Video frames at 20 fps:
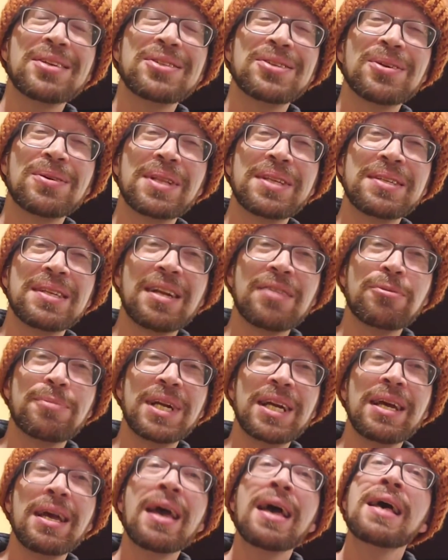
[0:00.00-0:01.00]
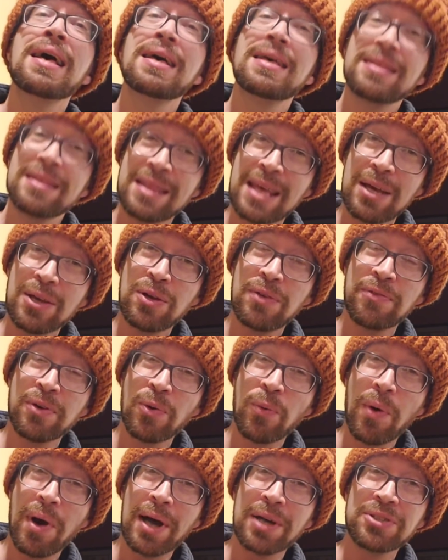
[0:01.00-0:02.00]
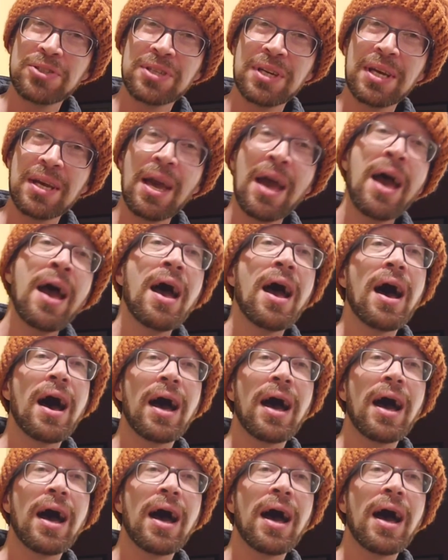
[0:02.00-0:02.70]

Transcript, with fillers: So listen, everybody, thank you for watching.